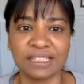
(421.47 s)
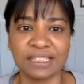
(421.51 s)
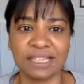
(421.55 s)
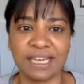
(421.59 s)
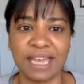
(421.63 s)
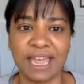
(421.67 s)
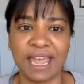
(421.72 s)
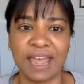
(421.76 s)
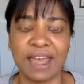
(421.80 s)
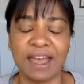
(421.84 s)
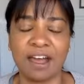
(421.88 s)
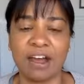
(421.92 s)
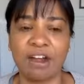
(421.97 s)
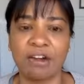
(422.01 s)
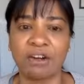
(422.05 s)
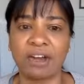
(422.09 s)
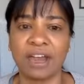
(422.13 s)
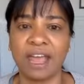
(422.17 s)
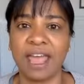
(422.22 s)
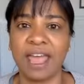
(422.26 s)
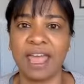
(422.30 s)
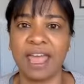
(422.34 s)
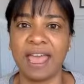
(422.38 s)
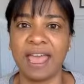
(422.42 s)
it out,
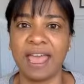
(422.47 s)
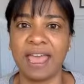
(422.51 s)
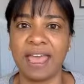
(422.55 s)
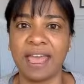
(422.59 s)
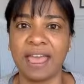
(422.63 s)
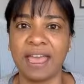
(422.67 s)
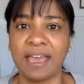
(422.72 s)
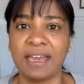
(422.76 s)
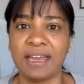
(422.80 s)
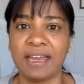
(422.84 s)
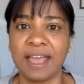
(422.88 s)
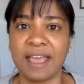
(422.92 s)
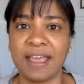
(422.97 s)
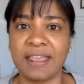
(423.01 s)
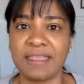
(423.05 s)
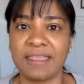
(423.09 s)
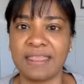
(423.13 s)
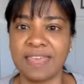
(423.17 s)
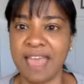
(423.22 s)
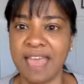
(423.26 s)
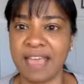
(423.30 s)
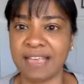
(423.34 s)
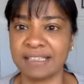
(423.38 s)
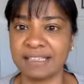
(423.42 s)
and
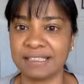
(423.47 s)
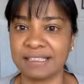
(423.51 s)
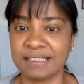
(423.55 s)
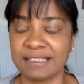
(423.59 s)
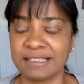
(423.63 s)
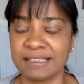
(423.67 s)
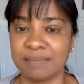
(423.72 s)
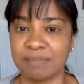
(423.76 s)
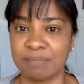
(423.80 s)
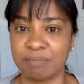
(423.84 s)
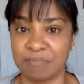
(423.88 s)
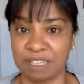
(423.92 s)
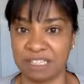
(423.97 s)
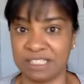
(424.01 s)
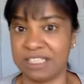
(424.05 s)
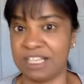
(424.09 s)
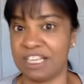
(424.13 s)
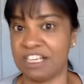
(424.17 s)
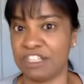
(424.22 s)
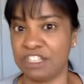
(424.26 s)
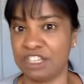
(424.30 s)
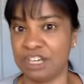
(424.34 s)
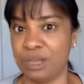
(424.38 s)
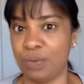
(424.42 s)
that is
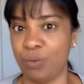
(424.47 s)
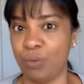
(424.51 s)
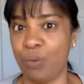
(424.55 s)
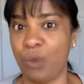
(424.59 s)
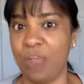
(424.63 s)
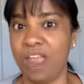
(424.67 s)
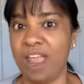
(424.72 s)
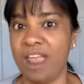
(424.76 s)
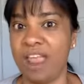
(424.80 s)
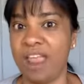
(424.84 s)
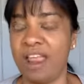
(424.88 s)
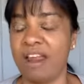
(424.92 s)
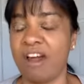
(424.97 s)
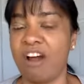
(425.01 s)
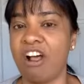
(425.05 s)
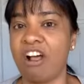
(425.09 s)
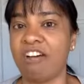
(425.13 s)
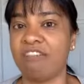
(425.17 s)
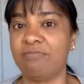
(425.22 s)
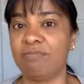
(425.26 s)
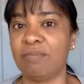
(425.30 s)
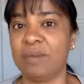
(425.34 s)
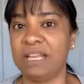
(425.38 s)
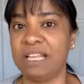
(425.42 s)
essentially where
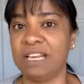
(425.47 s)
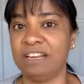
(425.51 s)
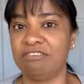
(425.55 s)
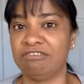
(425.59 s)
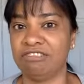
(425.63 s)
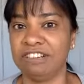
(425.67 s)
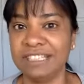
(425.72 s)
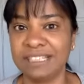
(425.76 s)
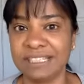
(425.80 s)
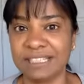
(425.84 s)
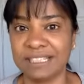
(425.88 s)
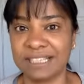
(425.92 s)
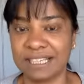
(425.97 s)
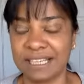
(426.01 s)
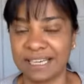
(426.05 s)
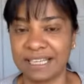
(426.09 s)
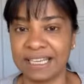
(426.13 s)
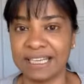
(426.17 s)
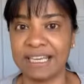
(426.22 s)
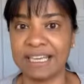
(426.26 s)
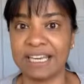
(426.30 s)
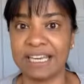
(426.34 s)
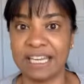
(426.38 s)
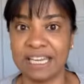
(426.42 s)
I've been
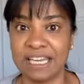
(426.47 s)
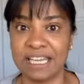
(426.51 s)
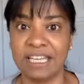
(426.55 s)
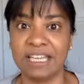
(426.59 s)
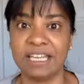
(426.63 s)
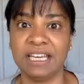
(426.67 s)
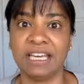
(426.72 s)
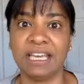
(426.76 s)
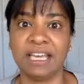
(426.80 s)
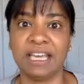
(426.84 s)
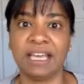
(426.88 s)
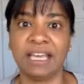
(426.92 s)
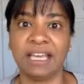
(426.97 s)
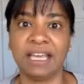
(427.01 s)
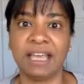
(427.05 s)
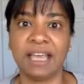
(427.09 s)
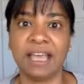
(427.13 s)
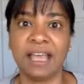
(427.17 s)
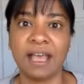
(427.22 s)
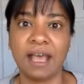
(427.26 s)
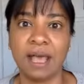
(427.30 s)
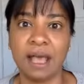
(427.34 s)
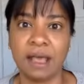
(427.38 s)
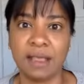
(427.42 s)
recently learning
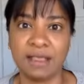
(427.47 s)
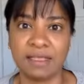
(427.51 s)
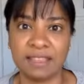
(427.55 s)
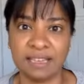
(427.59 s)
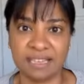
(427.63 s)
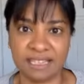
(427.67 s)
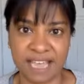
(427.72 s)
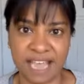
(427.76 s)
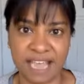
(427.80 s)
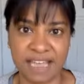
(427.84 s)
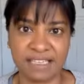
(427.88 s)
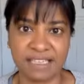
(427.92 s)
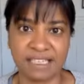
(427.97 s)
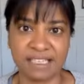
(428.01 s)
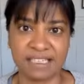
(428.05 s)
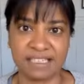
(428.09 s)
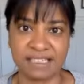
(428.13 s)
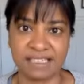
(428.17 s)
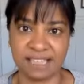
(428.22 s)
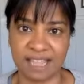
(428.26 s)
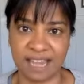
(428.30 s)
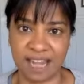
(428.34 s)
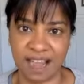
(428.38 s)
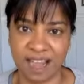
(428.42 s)
the
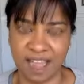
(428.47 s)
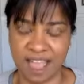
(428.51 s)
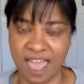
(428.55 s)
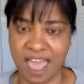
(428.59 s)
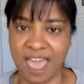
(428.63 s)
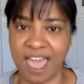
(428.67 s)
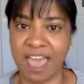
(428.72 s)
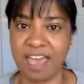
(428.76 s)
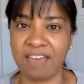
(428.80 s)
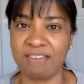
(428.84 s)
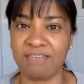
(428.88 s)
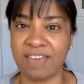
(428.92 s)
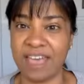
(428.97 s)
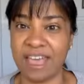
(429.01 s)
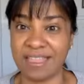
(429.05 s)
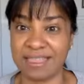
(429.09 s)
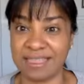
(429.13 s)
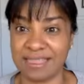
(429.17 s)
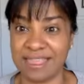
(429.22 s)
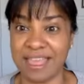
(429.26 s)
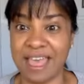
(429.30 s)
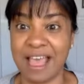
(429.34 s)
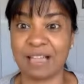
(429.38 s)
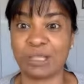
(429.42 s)
tactics that I have,
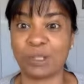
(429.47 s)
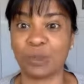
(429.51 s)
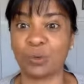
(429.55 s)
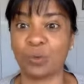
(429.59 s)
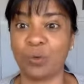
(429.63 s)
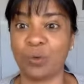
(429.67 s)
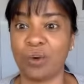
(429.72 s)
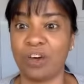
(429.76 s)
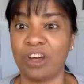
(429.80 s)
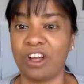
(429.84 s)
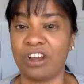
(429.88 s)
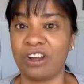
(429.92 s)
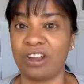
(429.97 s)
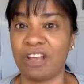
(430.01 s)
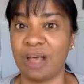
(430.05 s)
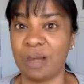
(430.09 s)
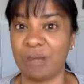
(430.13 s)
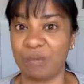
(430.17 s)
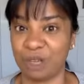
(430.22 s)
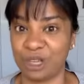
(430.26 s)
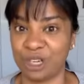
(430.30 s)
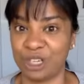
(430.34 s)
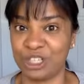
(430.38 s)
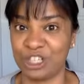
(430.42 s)
and that's what
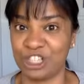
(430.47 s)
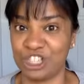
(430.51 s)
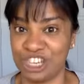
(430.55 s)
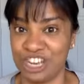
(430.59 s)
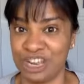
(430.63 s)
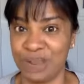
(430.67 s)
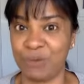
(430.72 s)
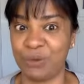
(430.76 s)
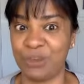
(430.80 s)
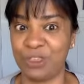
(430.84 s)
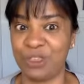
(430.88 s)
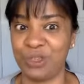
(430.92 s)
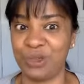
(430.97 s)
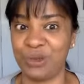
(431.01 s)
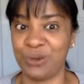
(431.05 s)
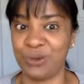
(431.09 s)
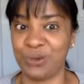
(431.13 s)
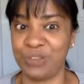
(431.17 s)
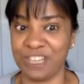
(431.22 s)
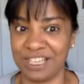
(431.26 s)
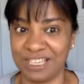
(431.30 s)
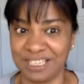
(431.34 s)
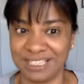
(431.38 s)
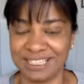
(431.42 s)
I'm going to share with you
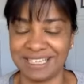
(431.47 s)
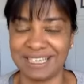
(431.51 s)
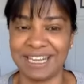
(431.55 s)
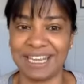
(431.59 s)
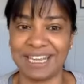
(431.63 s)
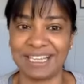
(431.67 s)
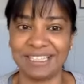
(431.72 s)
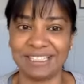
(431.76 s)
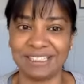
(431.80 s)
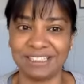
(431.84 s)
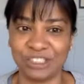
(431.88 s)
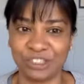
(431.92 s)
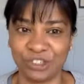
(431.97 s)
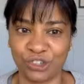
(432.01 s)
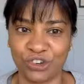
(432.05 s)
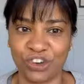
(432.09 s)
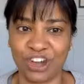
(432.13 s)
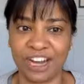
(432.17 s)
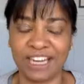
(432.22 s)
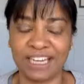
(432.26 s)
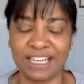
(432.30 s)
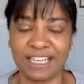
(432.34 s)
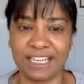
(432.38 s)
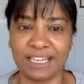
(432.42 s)
in today's
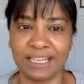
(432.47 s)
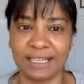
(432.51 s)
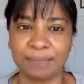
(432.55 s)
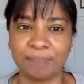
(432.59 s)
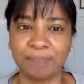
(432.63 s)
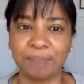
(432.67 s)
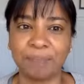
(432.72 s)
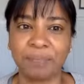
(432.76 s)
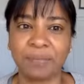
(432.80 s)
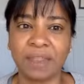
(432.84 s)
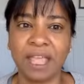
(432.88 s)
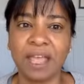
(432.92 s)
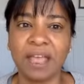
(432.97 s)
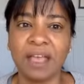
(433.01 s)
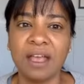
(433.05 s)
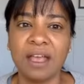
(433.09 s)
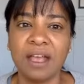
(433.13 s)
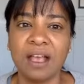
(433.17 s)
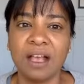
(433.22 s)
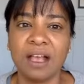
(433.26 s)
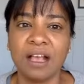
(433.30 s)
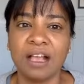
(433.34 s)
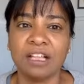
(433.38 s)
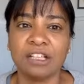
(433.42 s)
training.
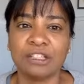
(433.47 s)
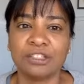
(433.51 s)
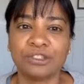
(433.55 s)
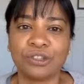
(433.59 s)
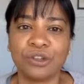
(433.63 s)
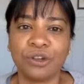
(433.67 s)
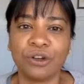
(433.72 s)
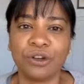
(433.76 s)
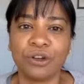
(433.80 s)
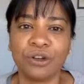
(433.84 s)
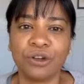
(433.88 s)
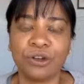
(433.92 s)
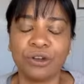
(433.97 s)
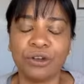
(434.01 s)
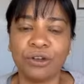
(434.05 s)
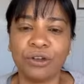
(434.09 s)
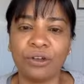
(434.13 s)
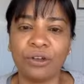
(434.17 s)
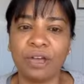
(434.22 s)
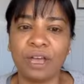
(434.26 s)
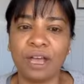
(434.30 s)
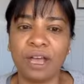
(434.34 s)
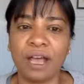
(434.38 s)
So